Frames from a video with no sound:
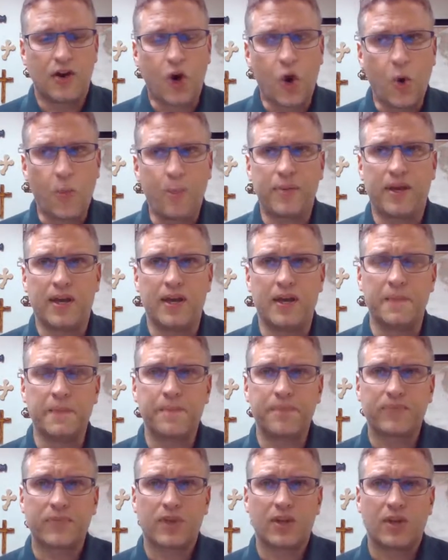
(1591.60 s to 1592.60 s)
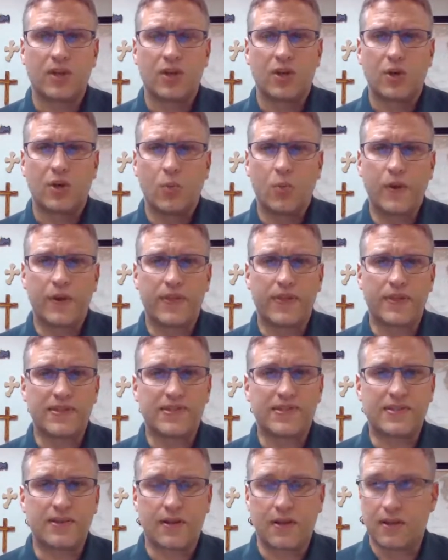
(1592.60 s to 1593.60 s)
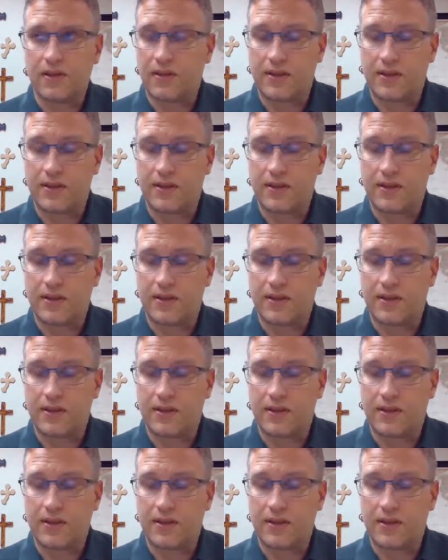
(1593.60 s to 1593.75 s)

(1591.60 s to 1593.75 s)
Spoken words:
open with